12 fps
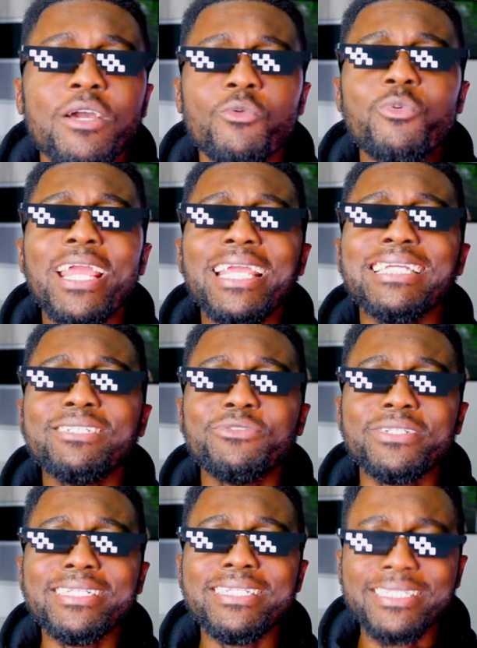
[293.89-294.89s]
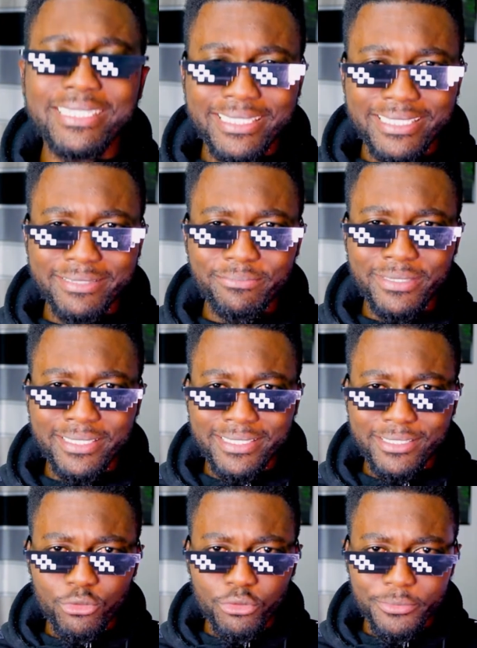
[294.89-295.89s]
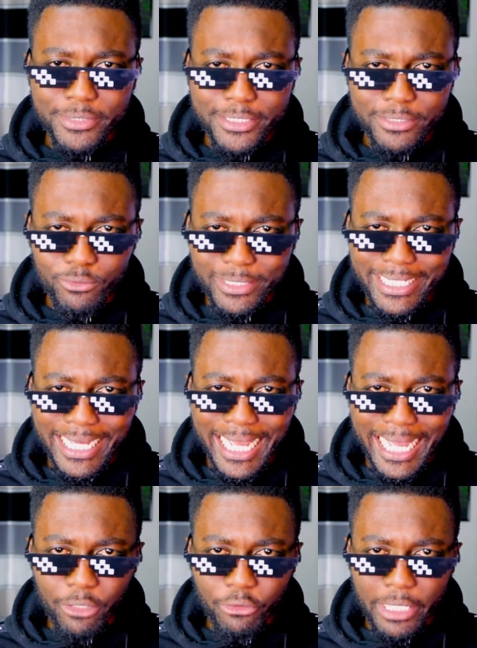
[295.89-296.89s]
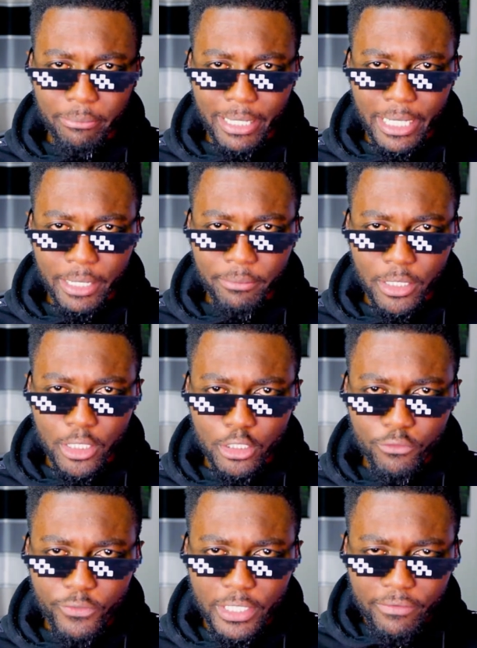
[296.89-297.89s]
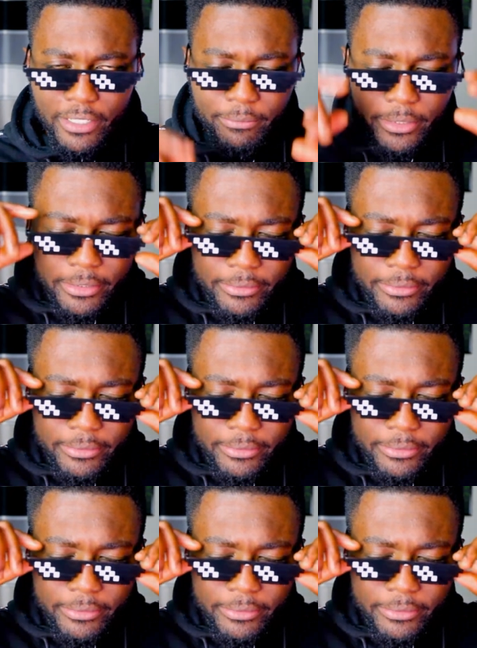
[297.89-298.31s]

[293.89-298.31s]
Where he really be something we are know the bab. You feel that?